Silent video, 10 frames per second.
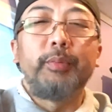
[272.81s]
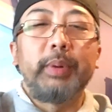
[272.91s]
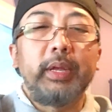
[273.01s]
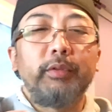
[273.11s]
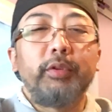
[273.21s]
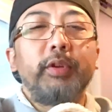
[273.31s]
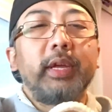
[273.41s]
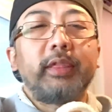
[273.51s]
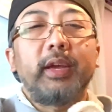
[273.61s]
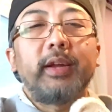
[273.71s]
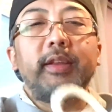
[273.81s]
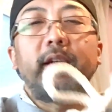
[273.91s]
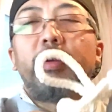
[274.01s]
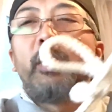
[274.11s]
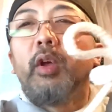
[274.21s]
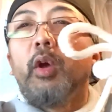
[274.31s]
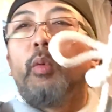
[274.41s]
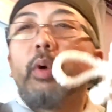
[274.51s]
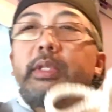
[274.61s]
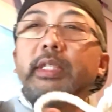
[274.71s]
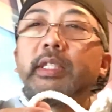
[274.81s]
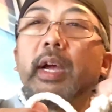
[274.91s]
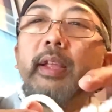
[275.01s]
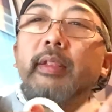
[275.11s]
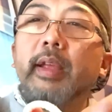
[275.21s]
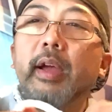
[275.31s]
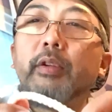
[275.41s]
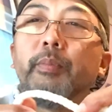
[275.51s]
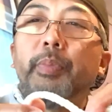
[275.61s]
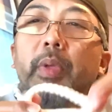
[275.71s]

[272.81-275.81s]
but you get the idea. Once it's tightened down,